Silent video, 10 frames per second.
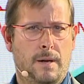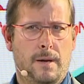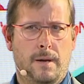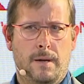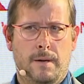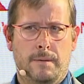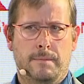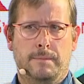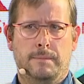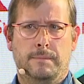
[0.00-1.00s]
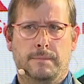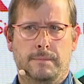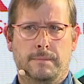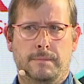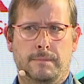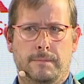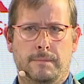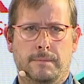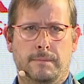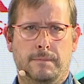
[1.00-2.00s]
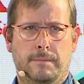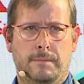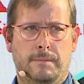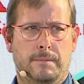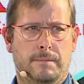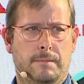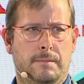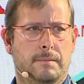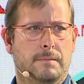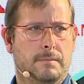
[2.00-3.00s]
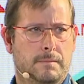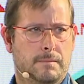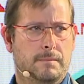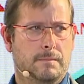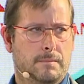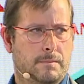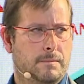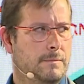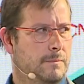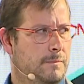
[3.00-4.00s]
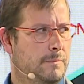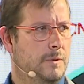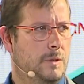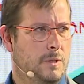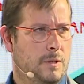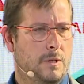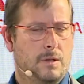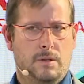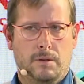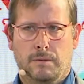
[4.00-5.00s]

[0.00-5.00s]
Nobody speaks.